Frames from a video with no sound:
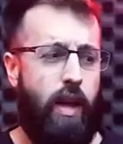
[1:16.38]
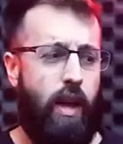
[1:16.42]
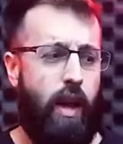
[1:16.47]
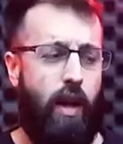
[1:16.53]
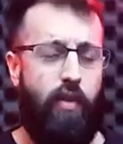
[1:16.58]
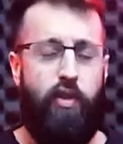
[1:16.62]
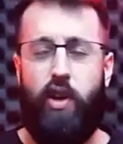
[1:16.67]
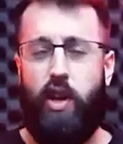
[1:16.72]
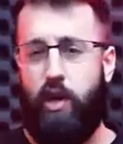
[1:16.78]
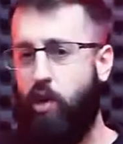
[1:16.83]

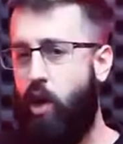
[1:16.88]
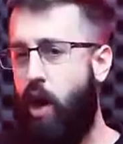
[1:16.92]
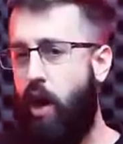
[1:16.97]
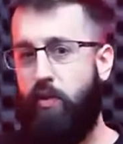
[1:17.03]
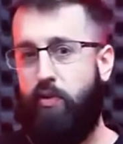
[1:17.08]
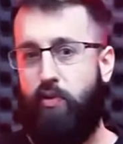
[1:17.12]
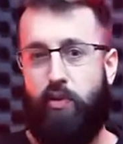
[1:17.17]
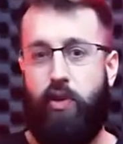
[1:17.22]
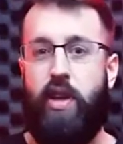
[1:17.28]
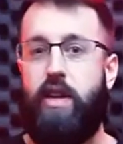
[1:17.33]
I think a lot
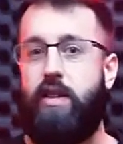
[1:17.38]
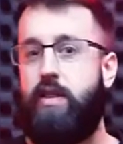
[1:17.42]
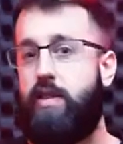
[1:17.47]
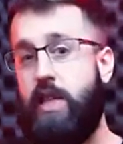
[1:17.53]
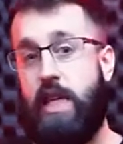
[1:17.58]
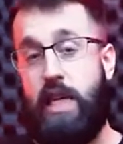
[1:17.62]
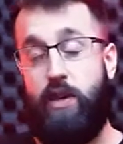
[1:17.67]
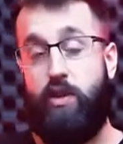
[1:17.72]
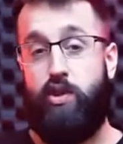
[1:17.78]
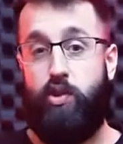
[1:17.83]
of things in
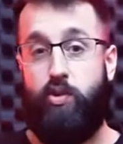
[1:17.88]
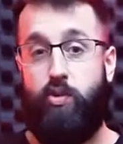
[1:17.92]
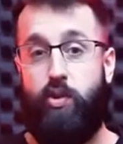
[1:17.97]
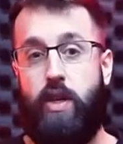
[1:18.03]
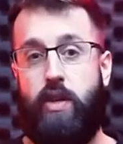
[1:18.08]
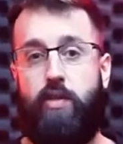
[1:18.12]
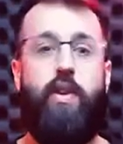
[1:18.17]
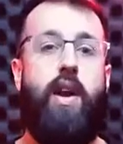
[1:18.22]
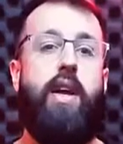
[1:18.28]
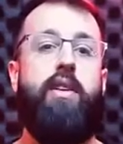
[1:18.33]
the
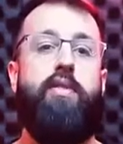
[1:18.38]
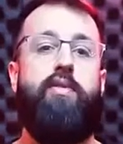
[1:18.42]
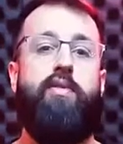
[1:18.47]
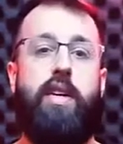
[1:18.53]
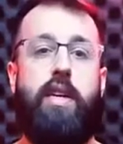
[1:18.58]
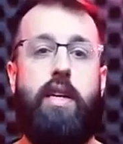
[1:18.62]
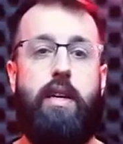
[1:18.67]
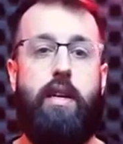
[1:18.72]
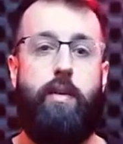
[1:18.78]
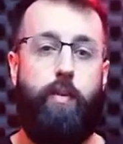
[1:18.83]
industry have kind of
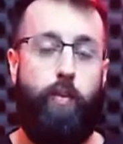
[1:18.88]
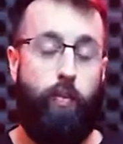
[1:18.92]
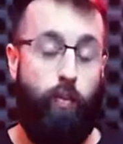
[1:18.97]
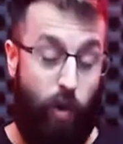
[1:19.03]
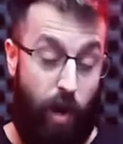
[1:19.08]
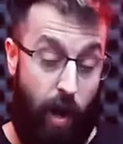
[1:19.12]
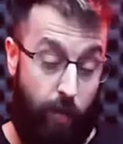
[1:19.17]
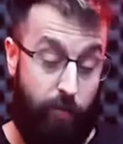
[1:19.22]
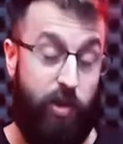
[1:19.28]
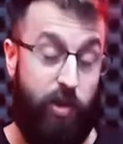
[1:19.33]
come